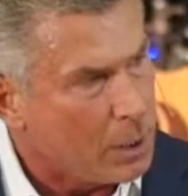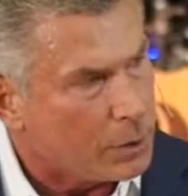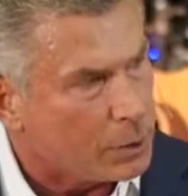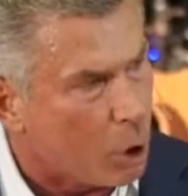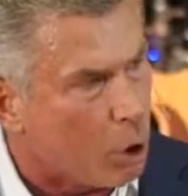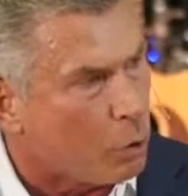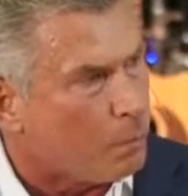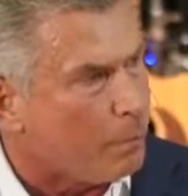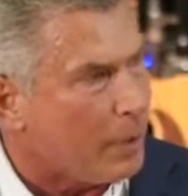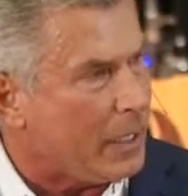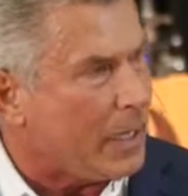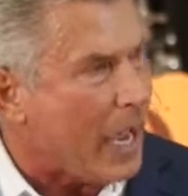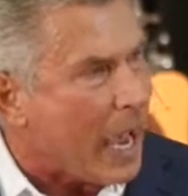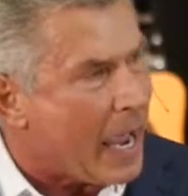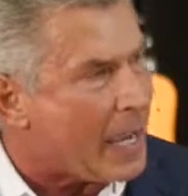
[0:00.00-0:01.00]
Don't
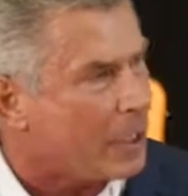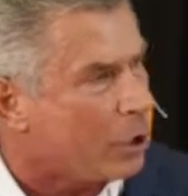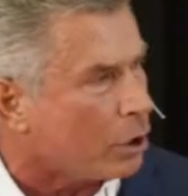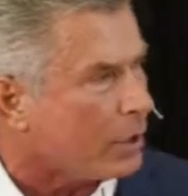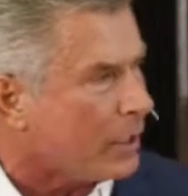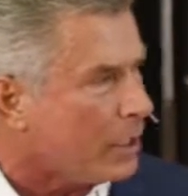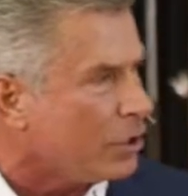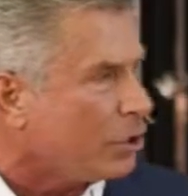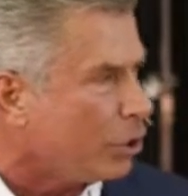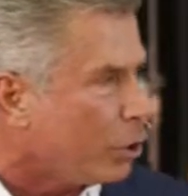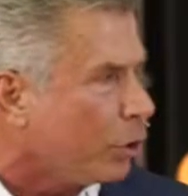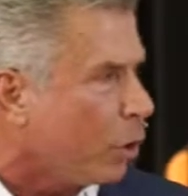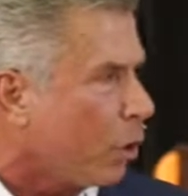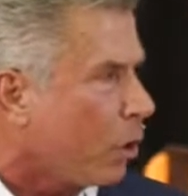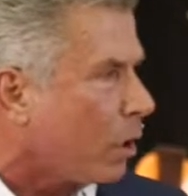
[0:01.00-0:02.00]
be anchored into
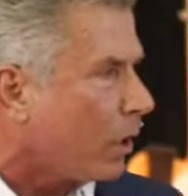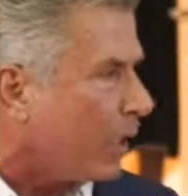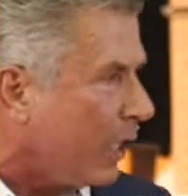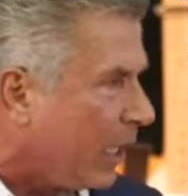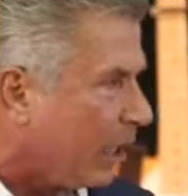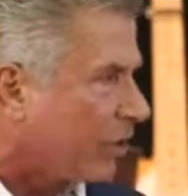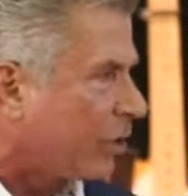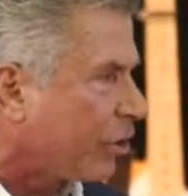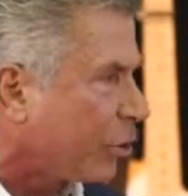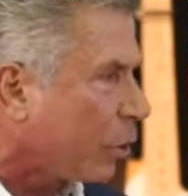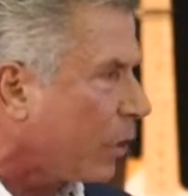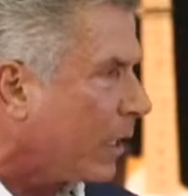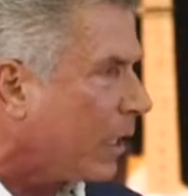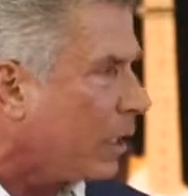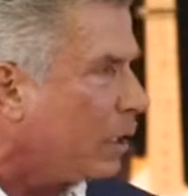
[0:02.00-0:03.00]
your
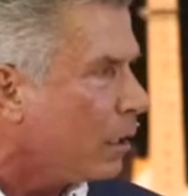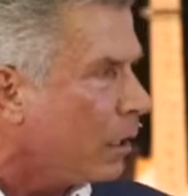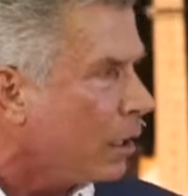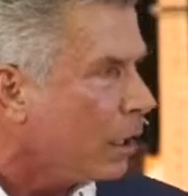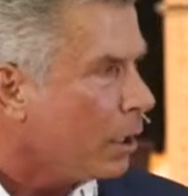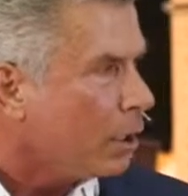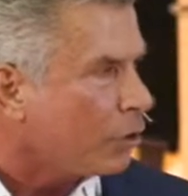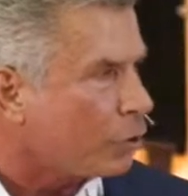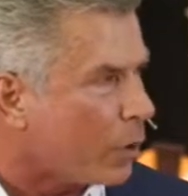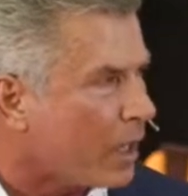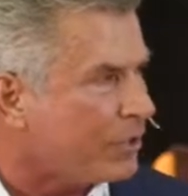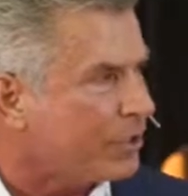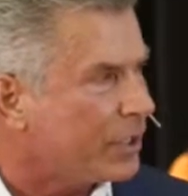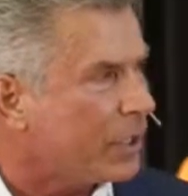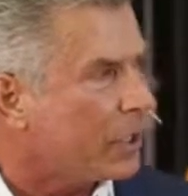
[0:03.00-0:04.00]
history.
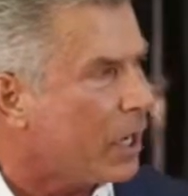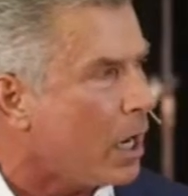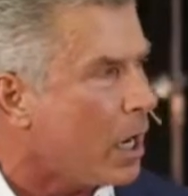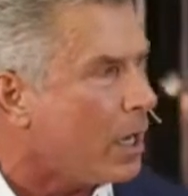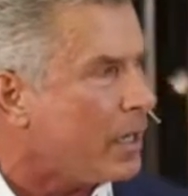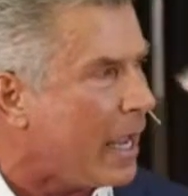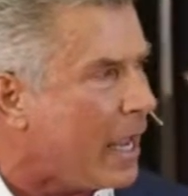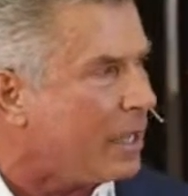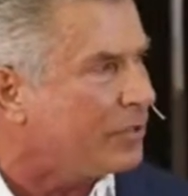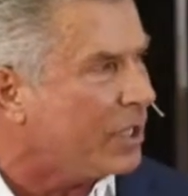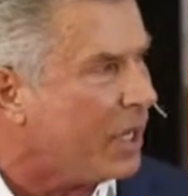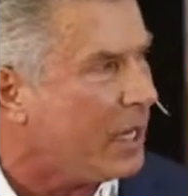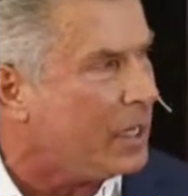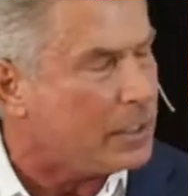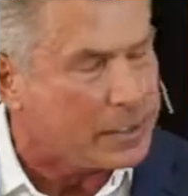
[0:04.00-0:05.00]
Trust that God has
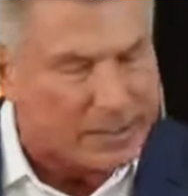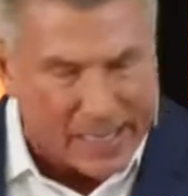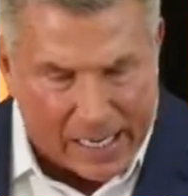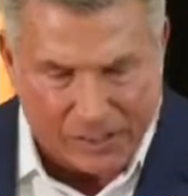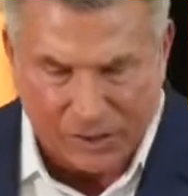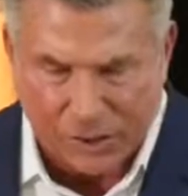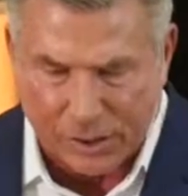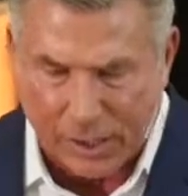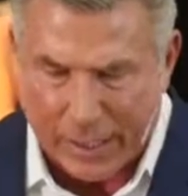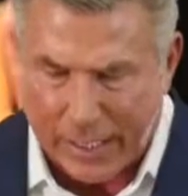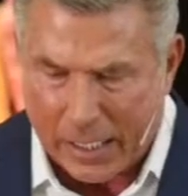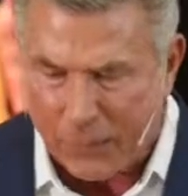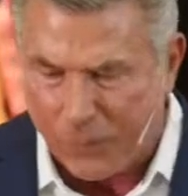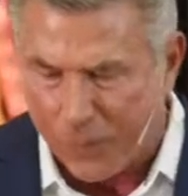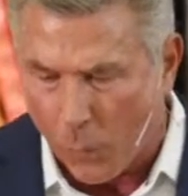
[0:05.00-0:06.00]
a
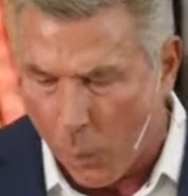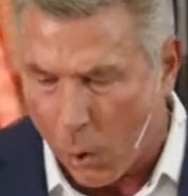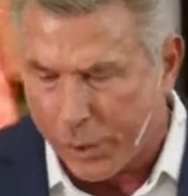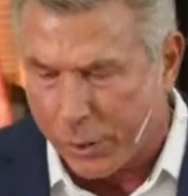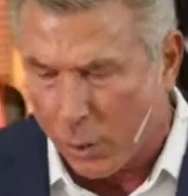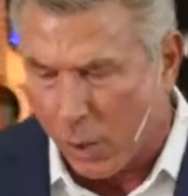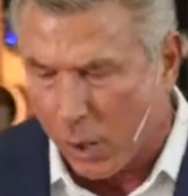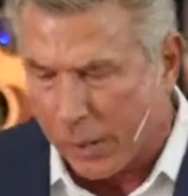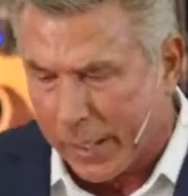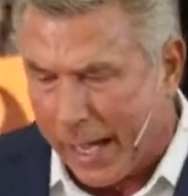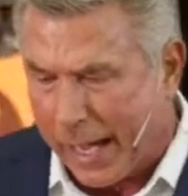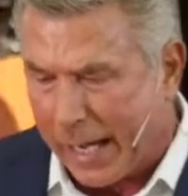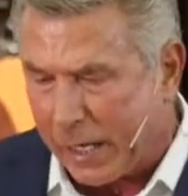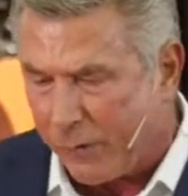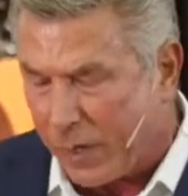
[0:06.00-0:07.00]
destiny for your
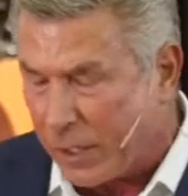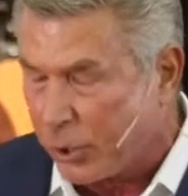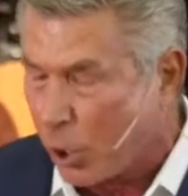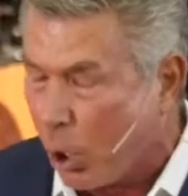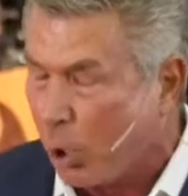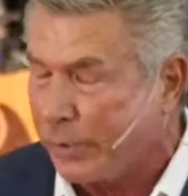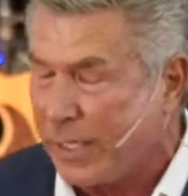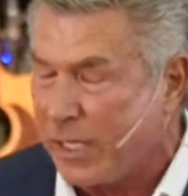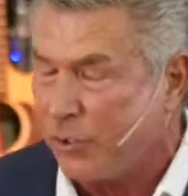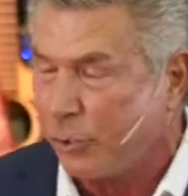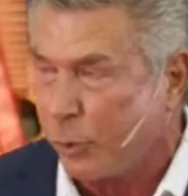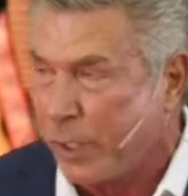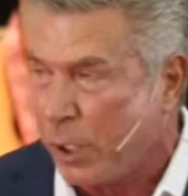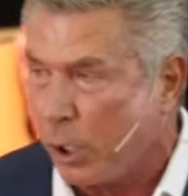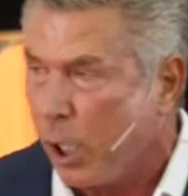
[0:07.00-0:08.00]
life. He told
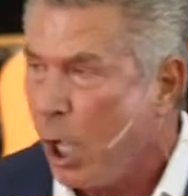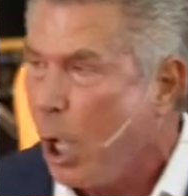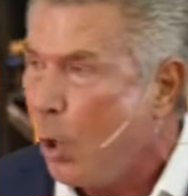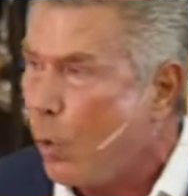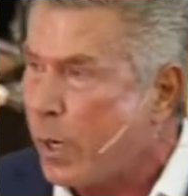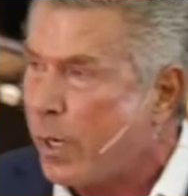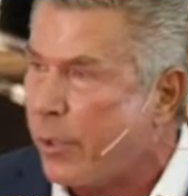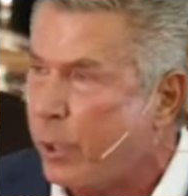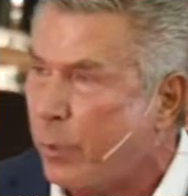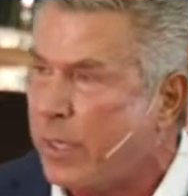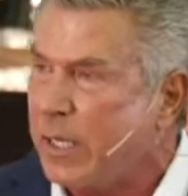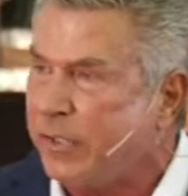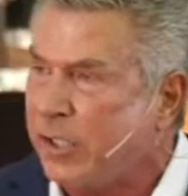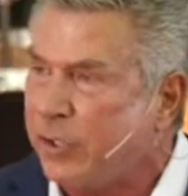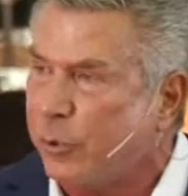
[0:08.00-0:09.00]
Israel one of the
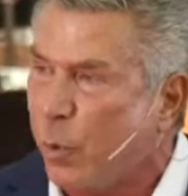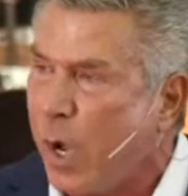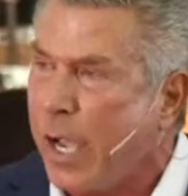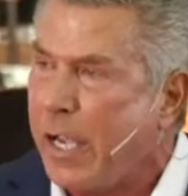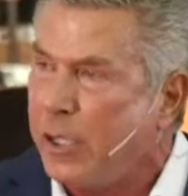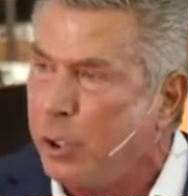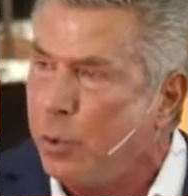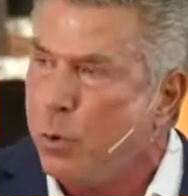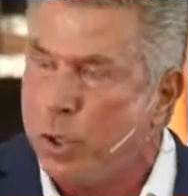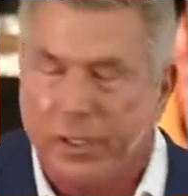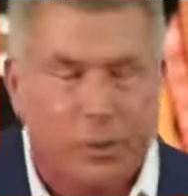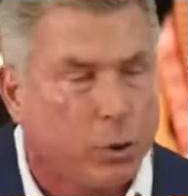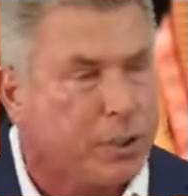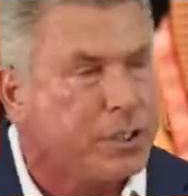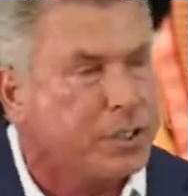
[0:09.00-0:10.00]
reasons why you
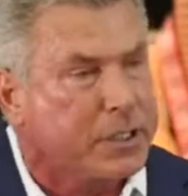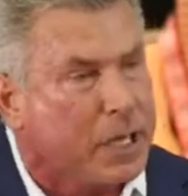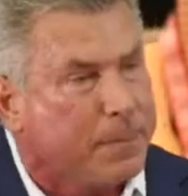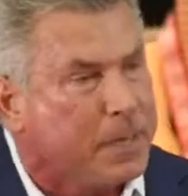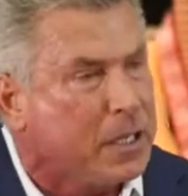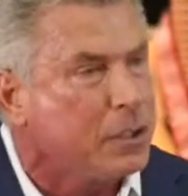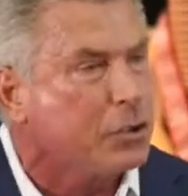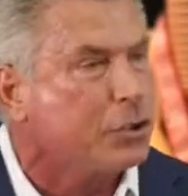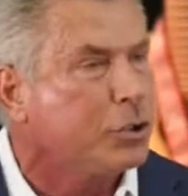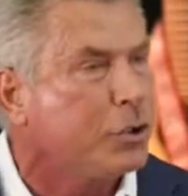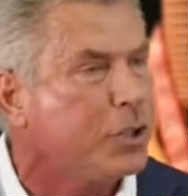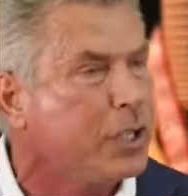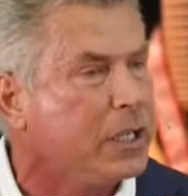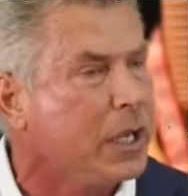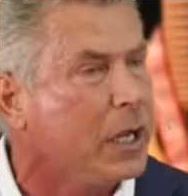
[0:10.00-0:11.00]
couldn't come into
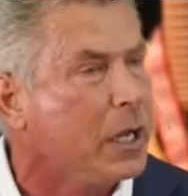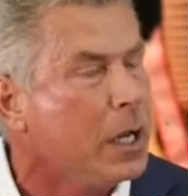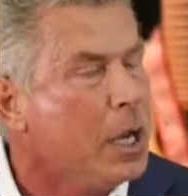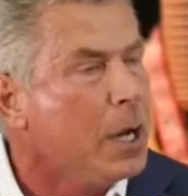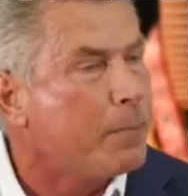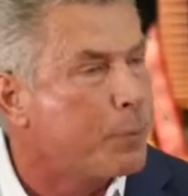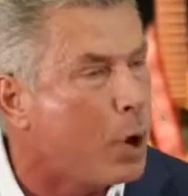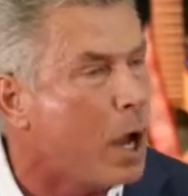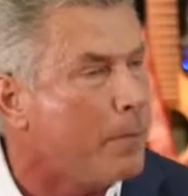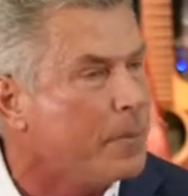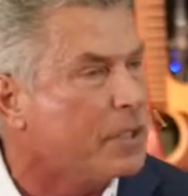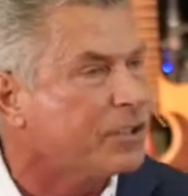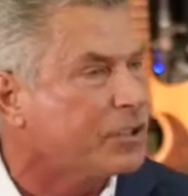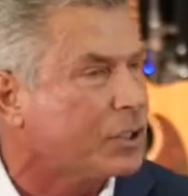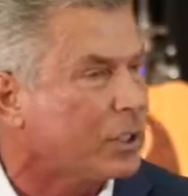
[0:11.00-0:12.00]
the uh,
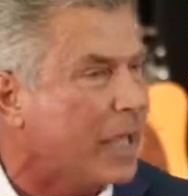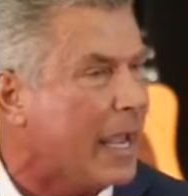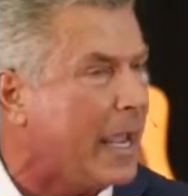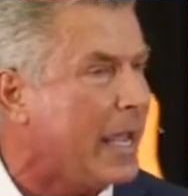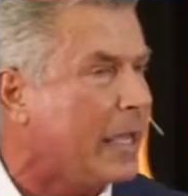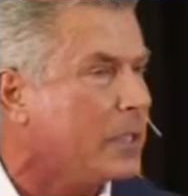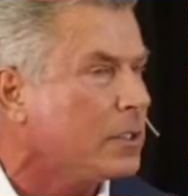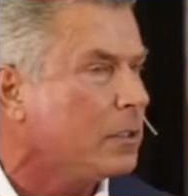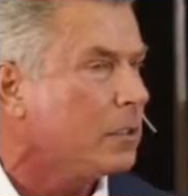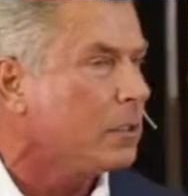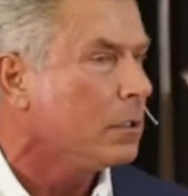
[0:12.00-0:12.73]
promised land